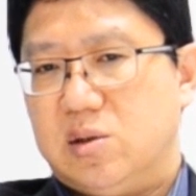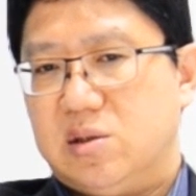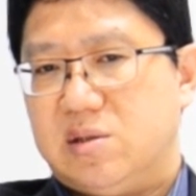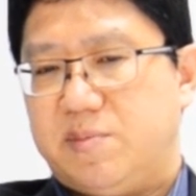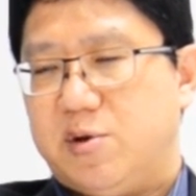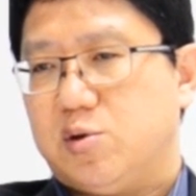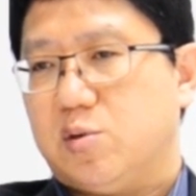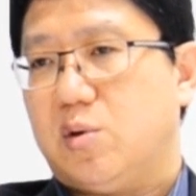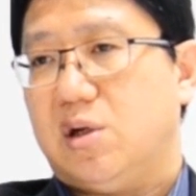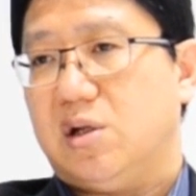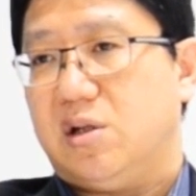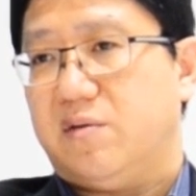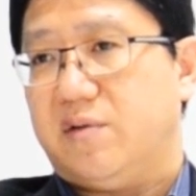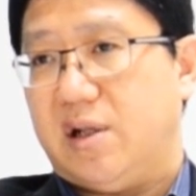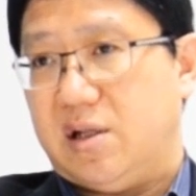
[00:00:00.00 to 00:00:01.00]
spatial
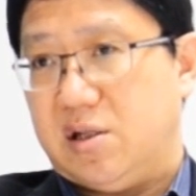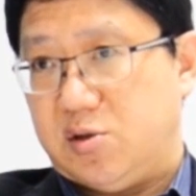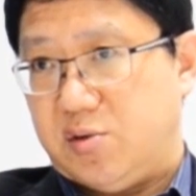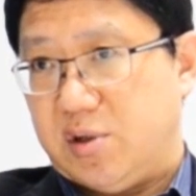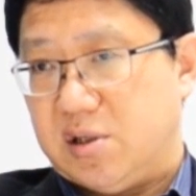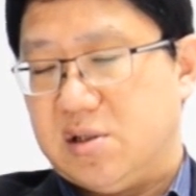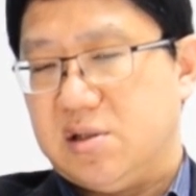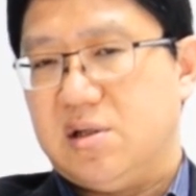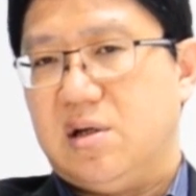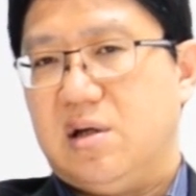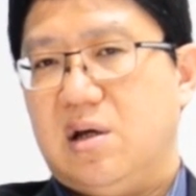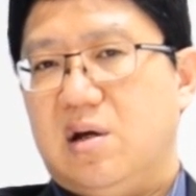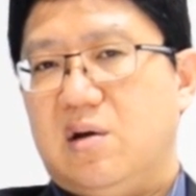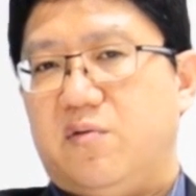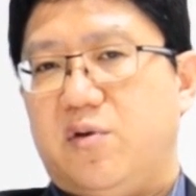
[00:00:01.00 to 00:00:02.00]
quality of the district.
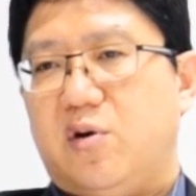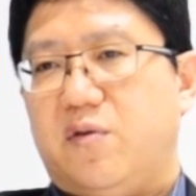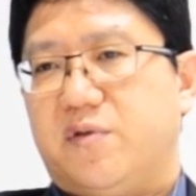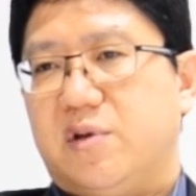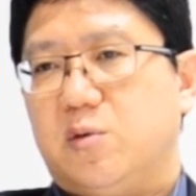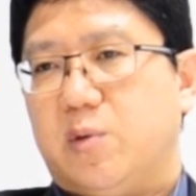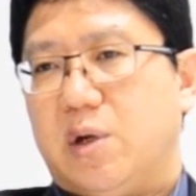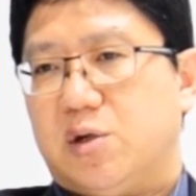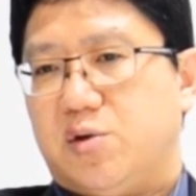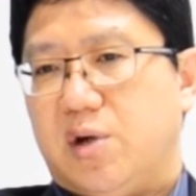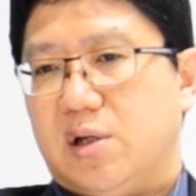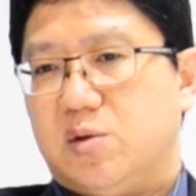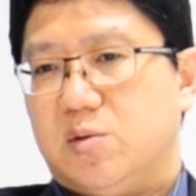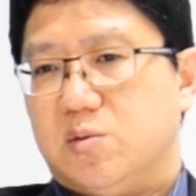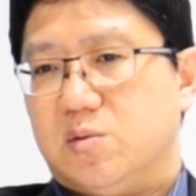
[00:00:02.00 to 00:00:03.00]
Very often we are
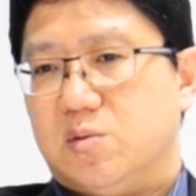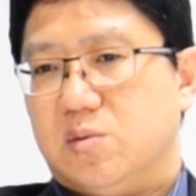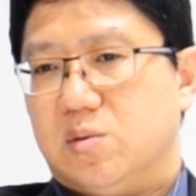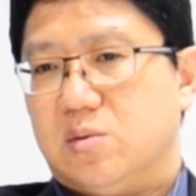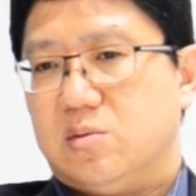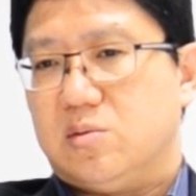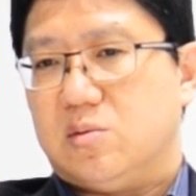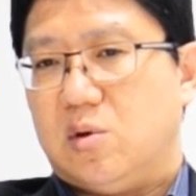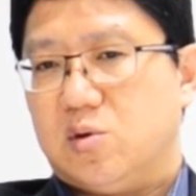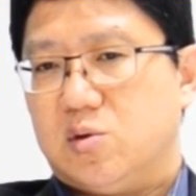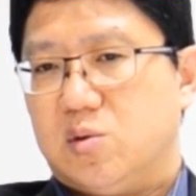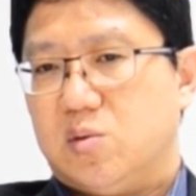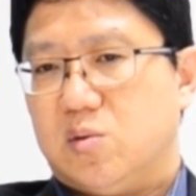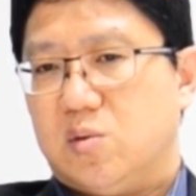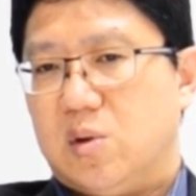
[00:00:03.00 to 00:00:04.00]
trying to
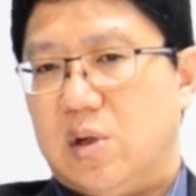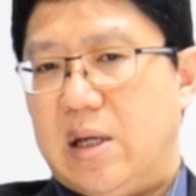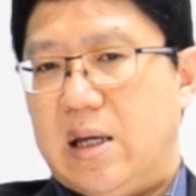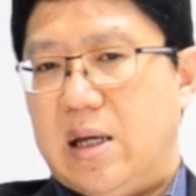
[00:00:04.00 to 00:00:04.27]
also